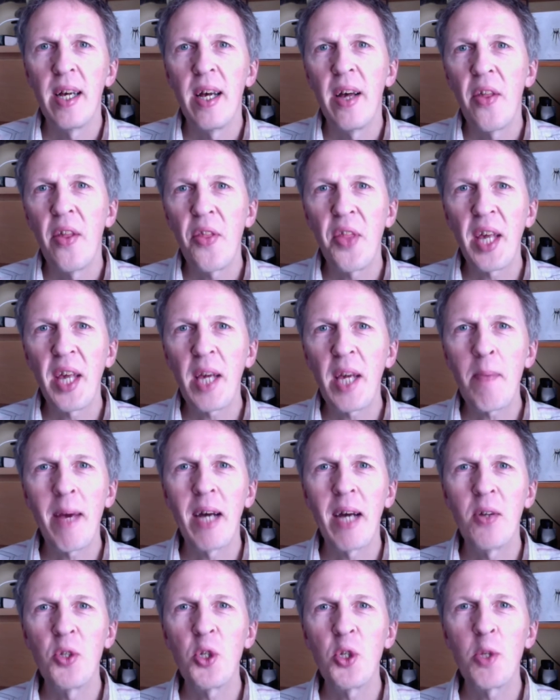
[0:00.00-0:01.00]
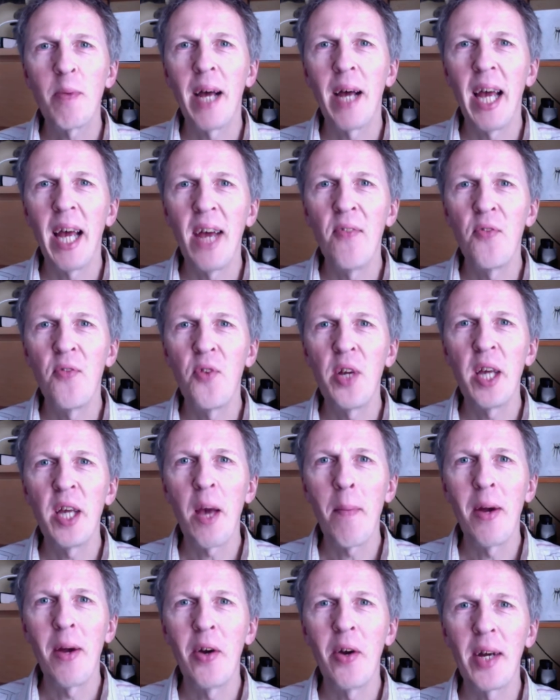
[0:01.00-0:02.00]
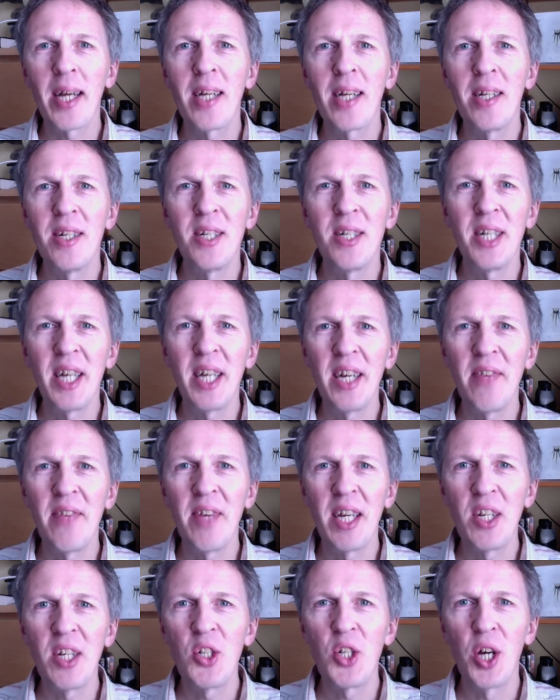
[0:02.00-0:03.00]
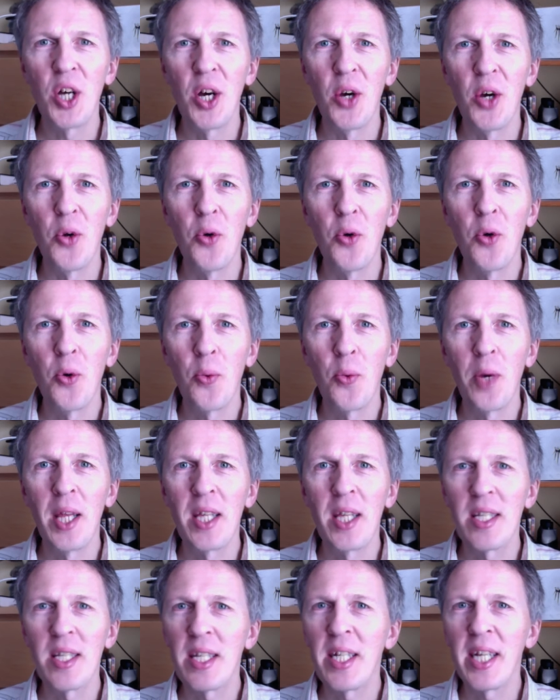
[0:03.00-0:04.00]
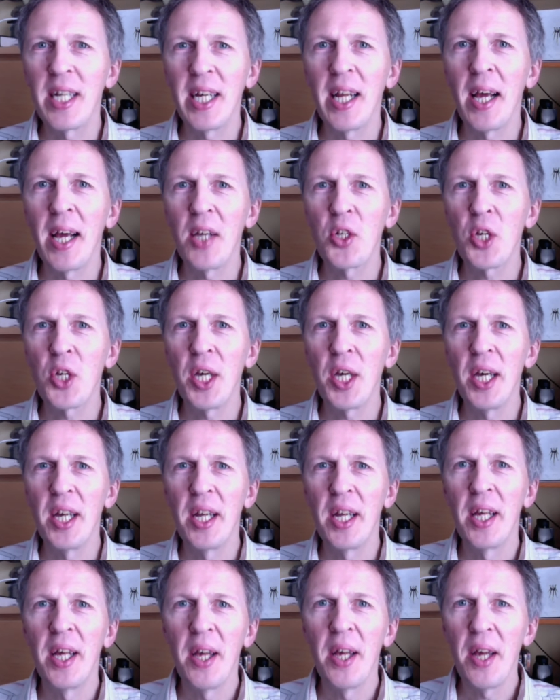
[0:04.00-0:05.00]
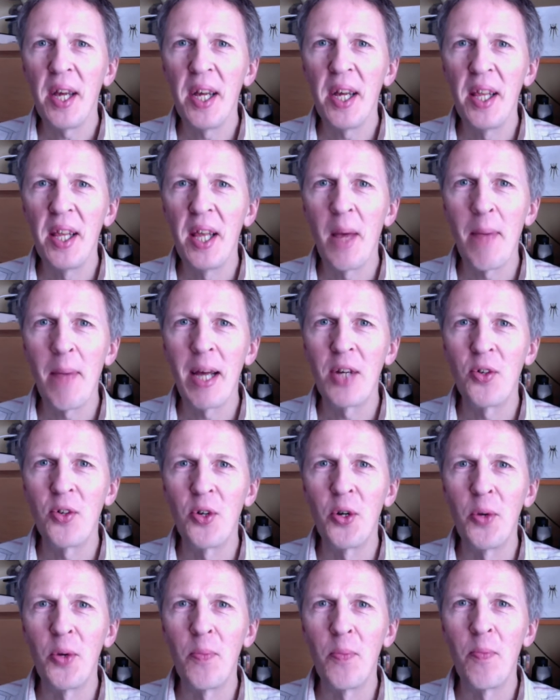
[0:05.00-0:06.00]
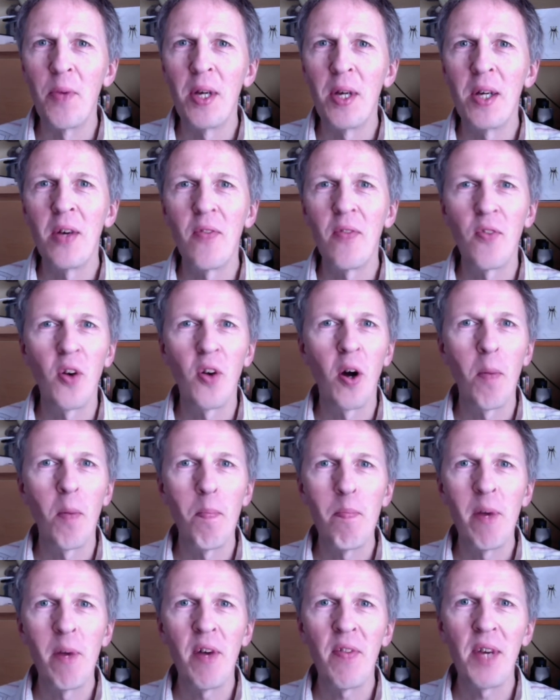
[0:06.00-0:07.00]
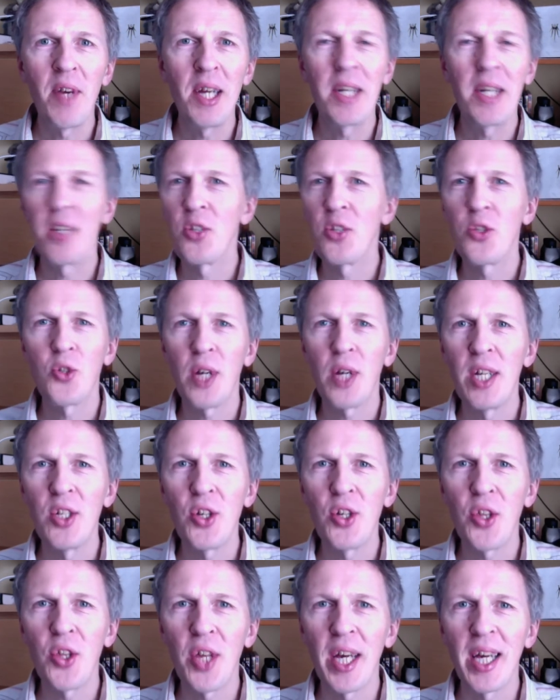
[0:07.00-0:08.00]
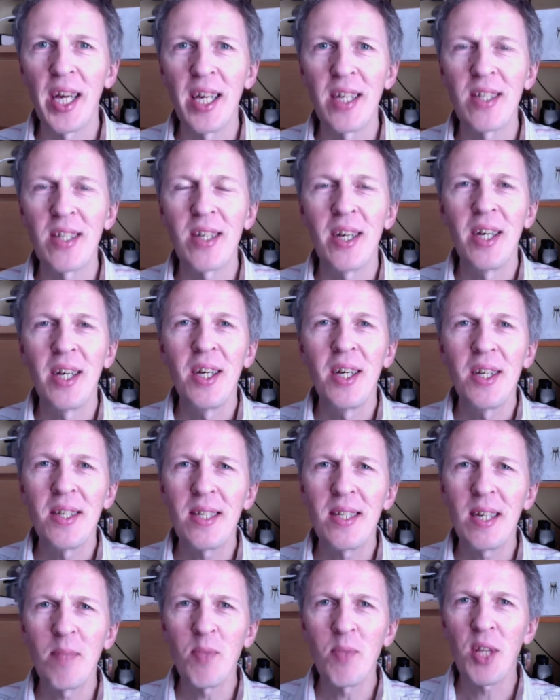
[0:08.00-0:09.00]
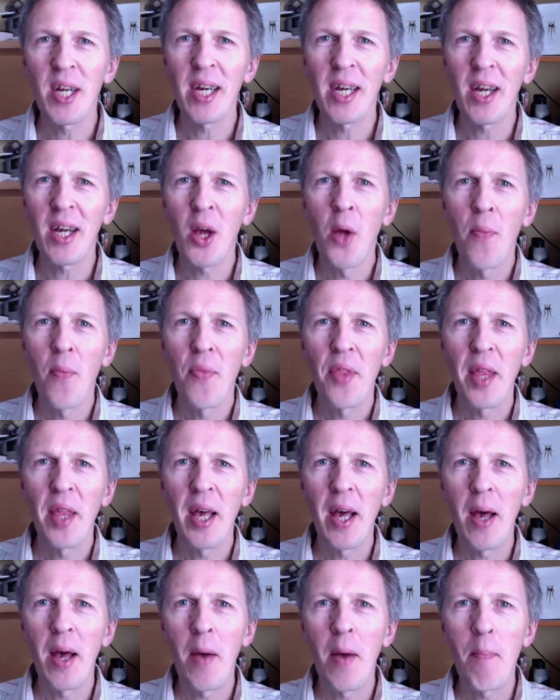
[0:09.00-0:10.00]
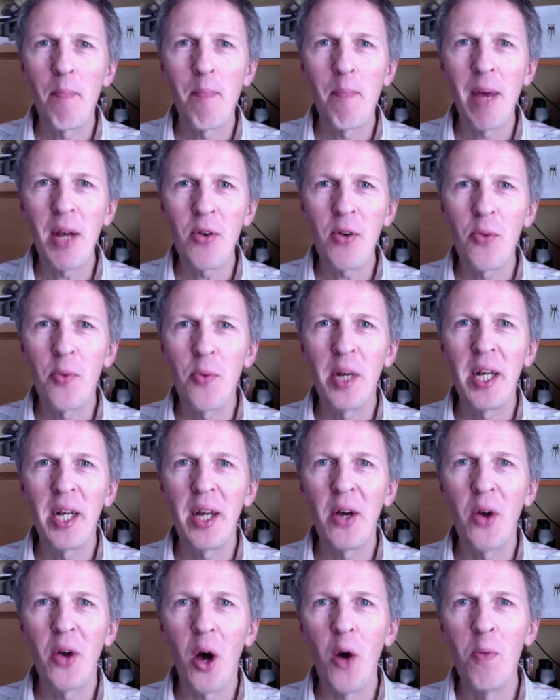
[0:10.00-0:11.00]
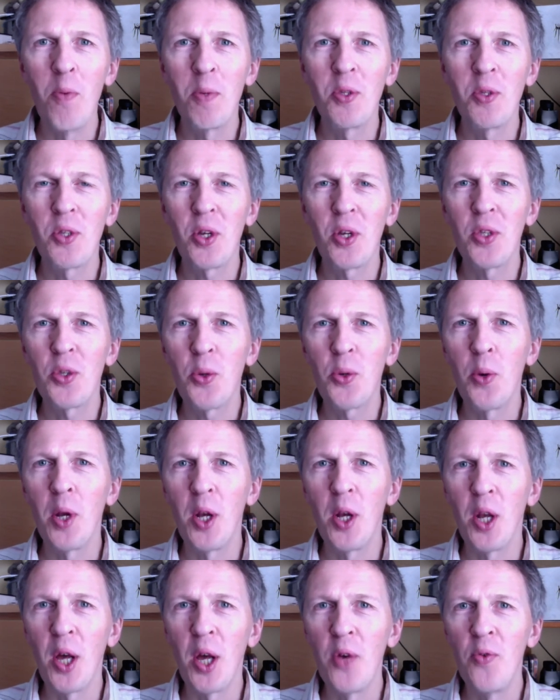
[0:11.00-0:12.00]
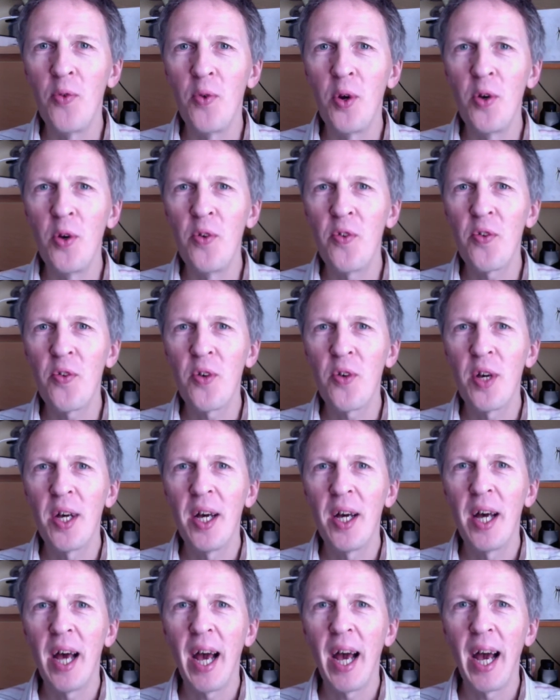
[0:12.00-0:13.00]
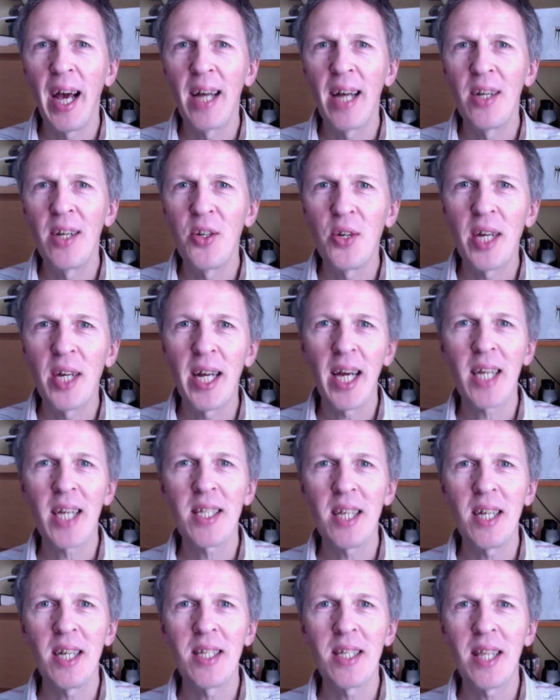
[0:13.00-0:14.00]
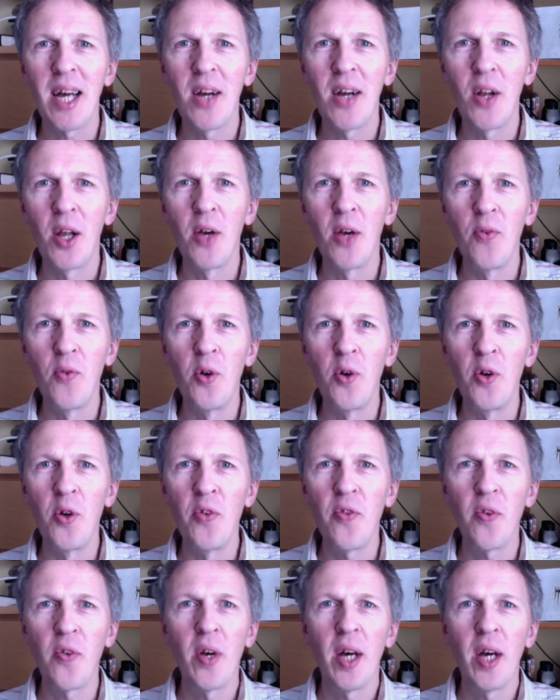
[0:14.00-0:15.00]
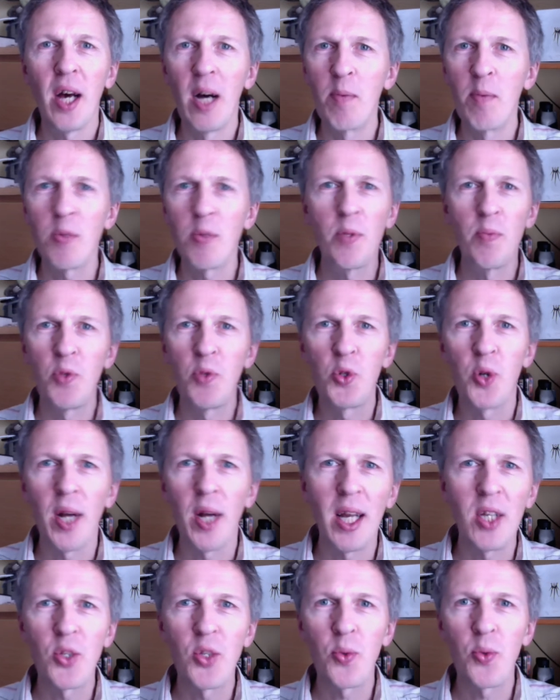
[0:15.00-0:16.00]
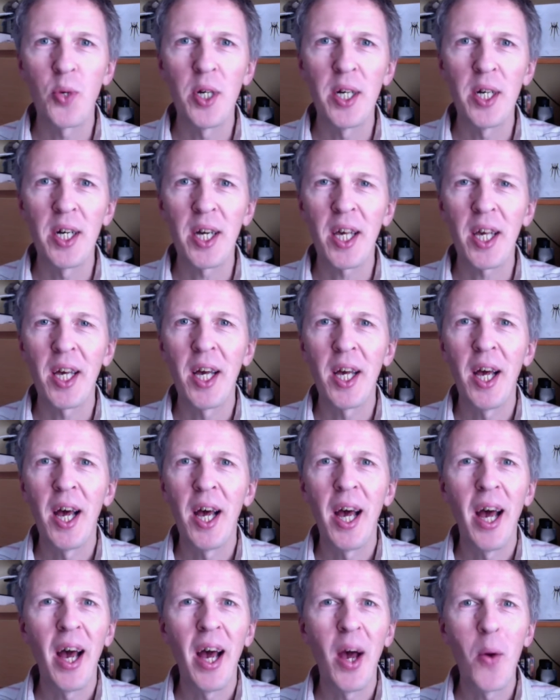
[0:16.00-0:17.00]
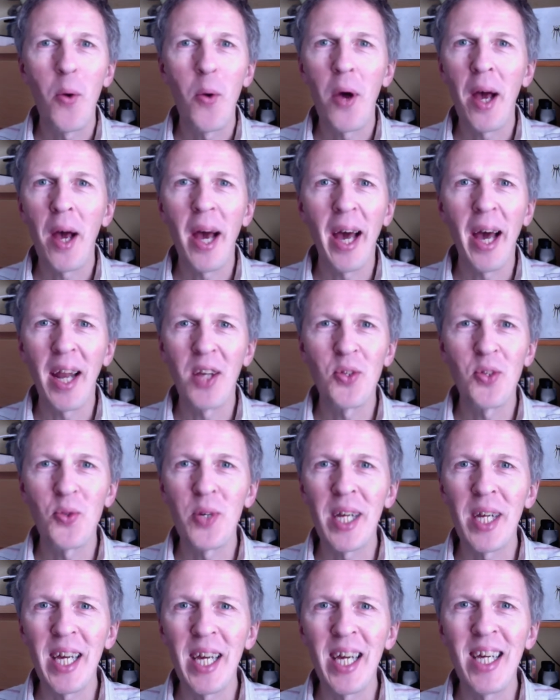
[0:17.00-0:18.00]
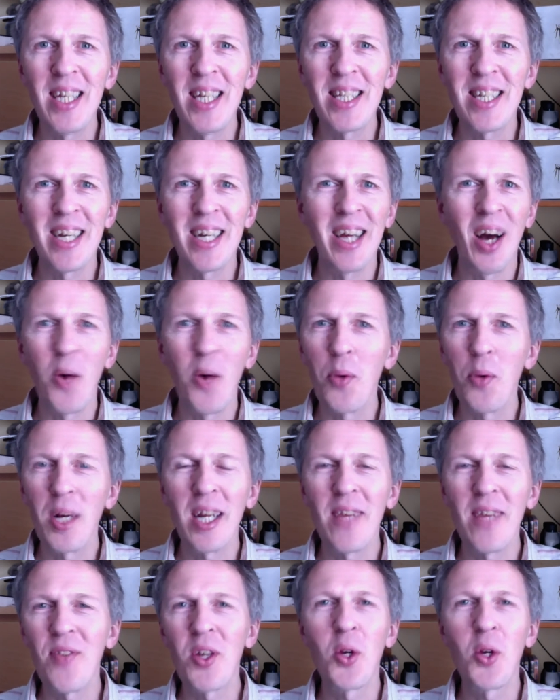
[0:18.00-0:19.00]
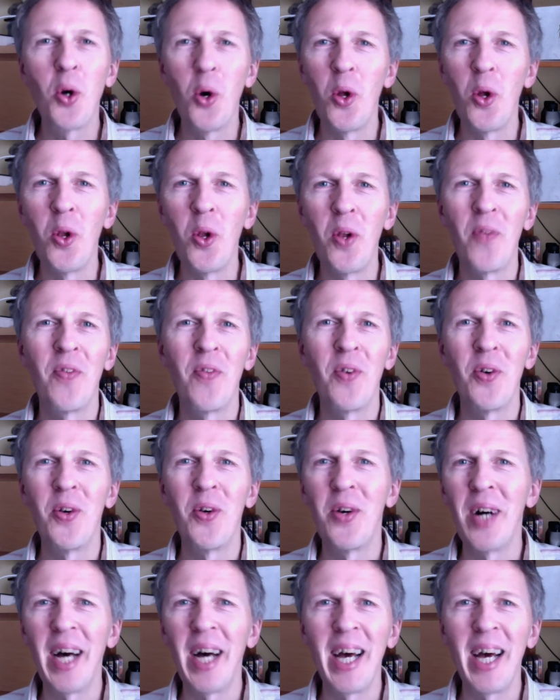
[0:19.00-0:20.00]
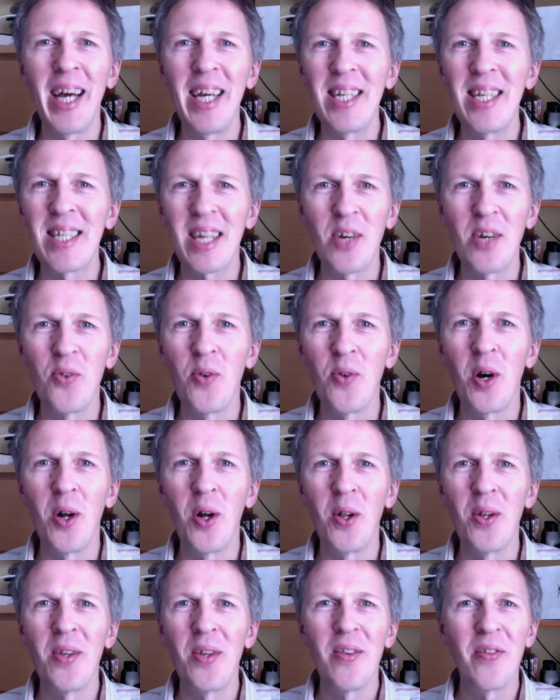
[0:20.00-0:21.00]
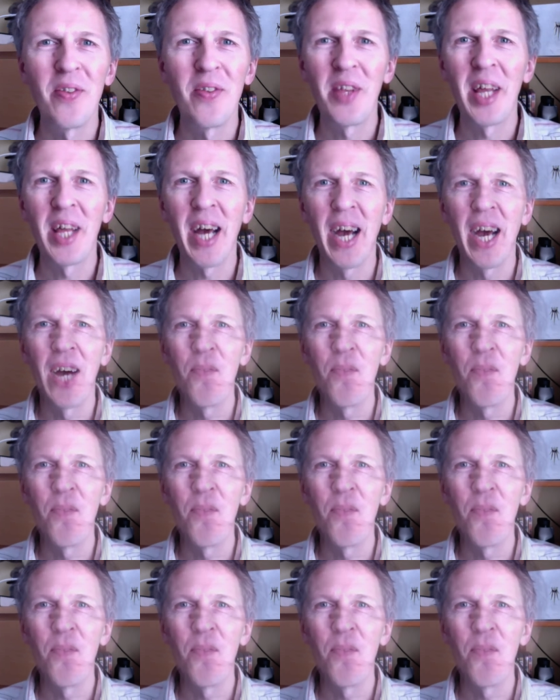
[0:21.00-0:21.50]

Think about just about every American TV show where there's a teenage kid in their bedroom, from Buffy to Stranger Things. Seems like their bedroom window opens onto a low roof and you can access that low roof up some trellis work. And it's really easy. I wouldn't even call for a skill roll for that.